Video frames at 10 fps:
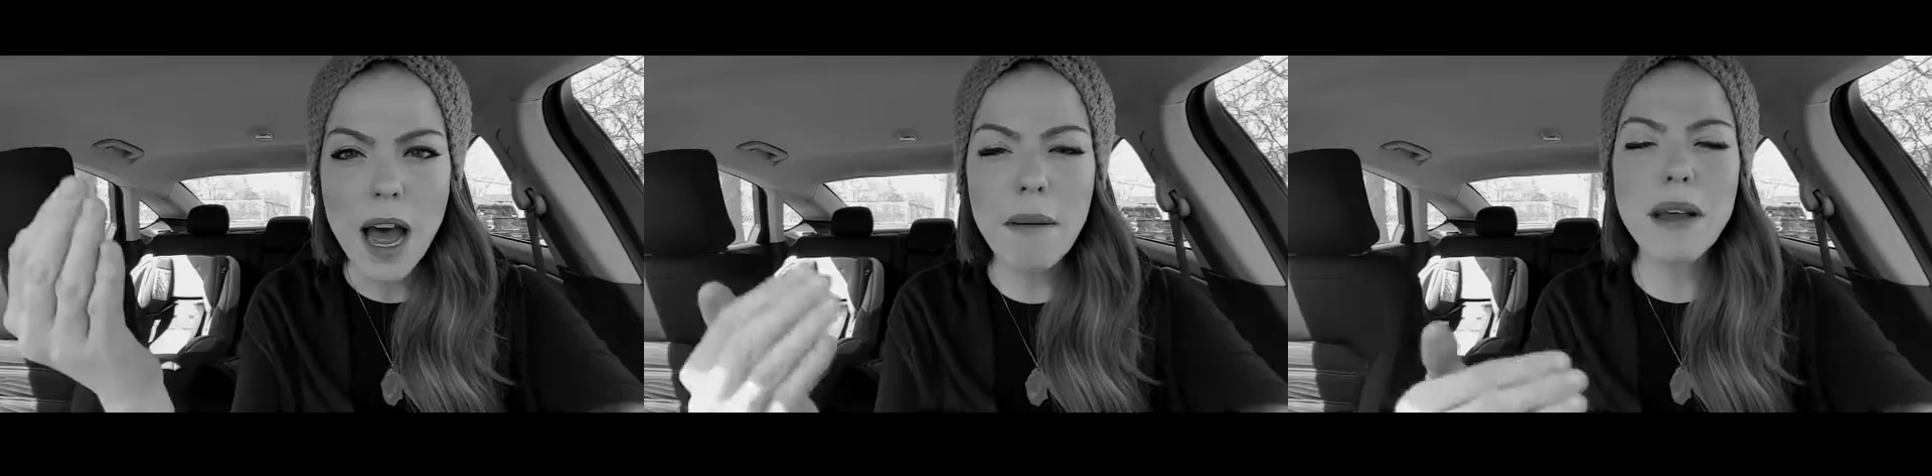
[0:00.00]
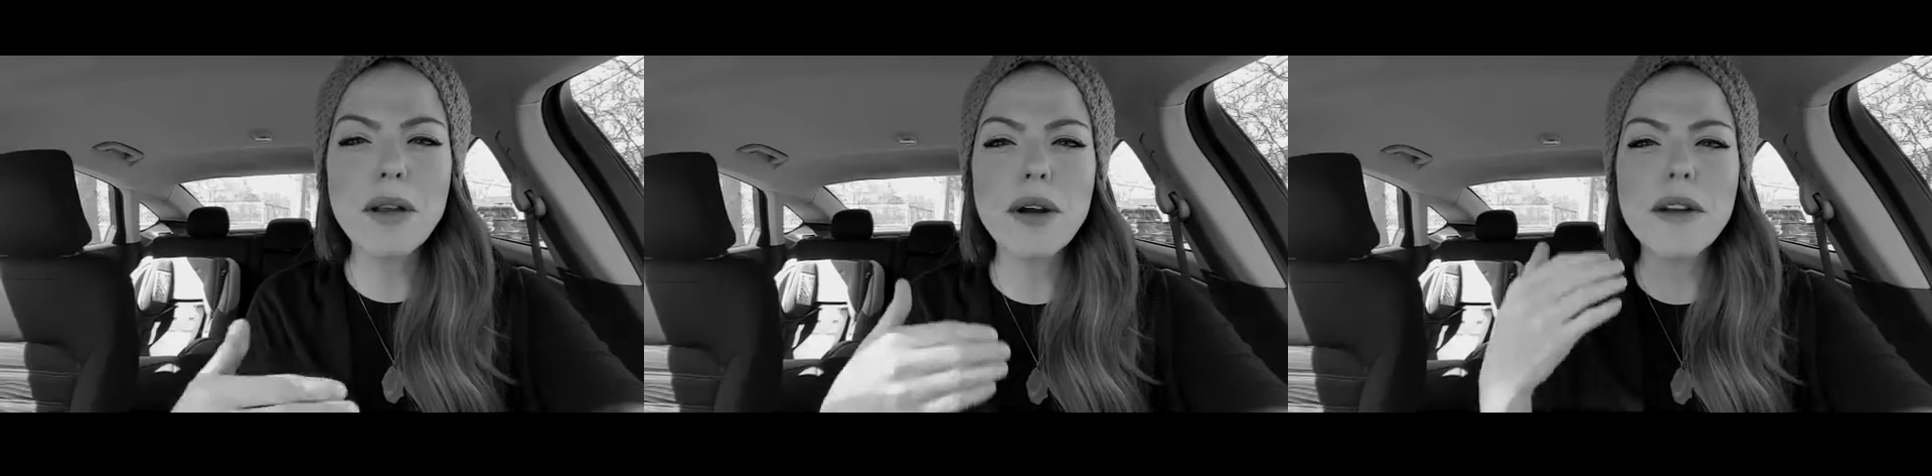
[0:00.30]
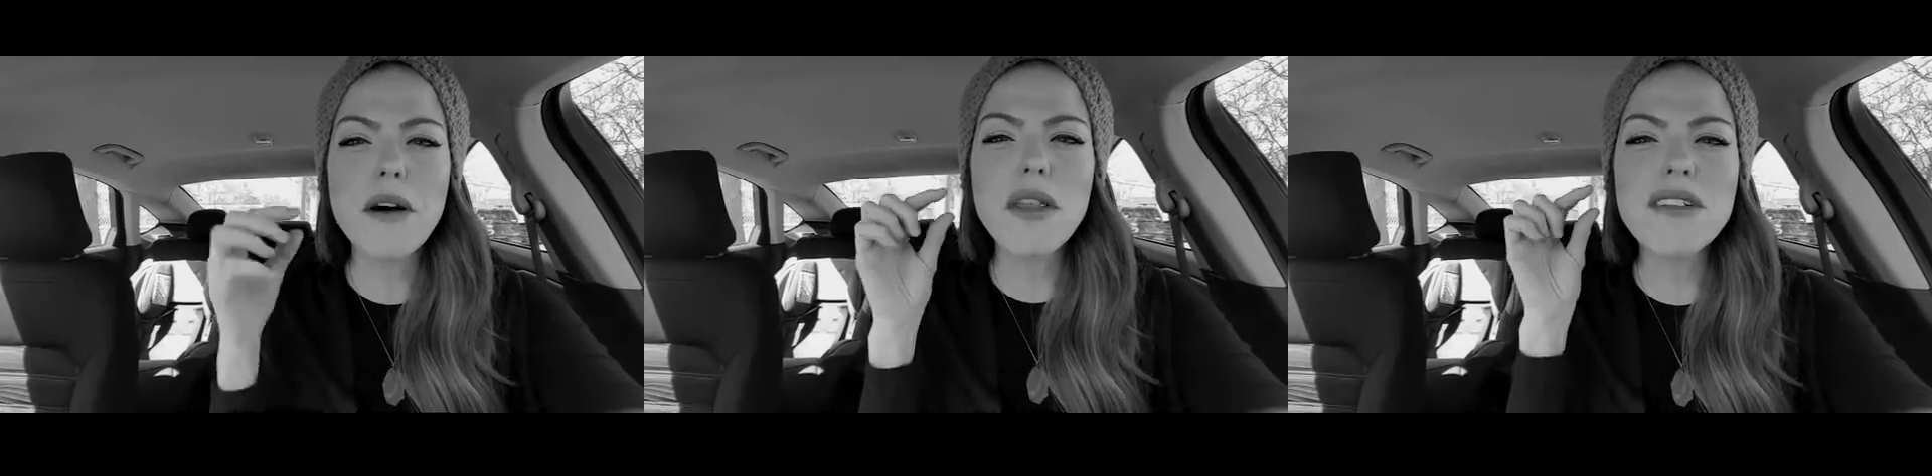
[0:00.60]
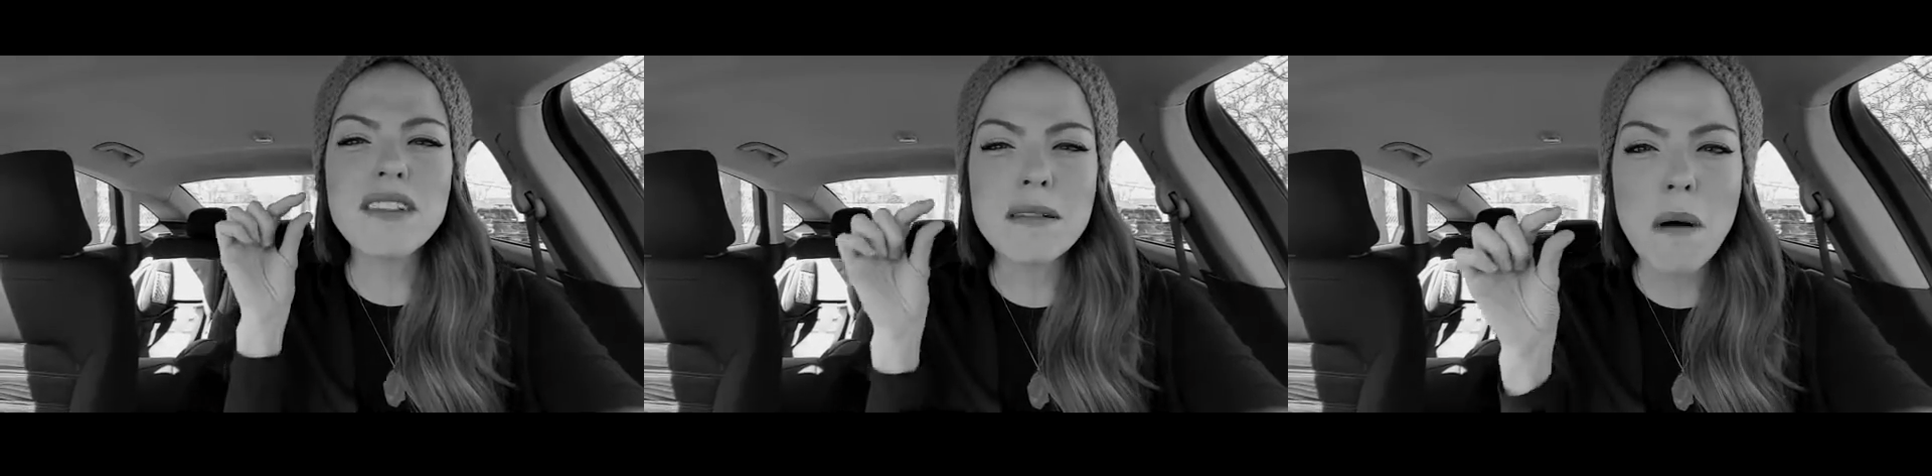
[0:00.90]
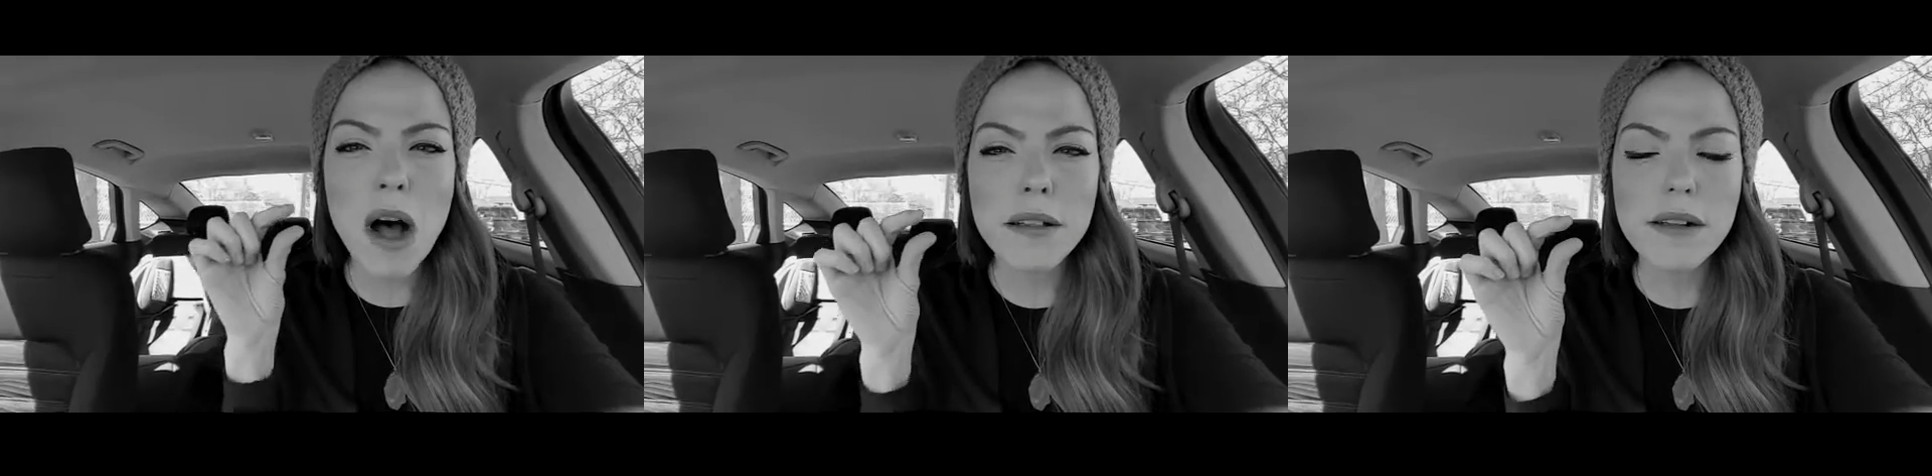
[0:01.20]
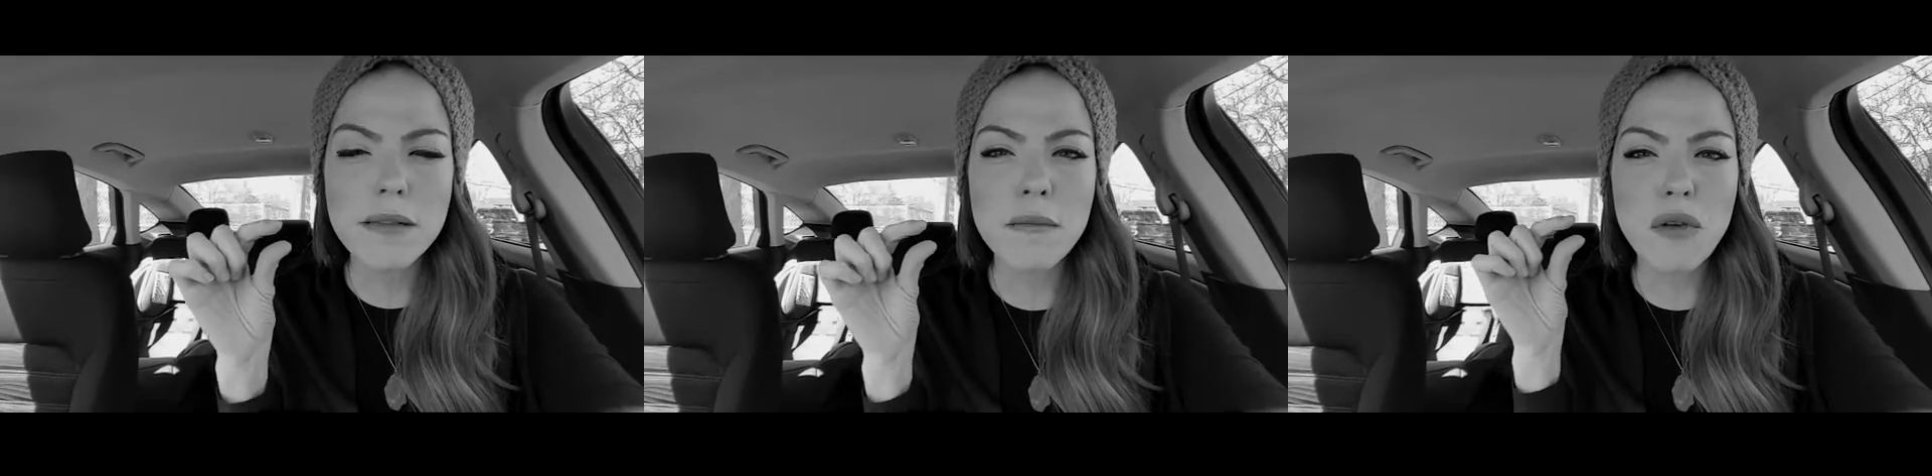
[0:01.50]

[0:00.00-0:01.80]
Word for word: I'm getting rid of all the smallness.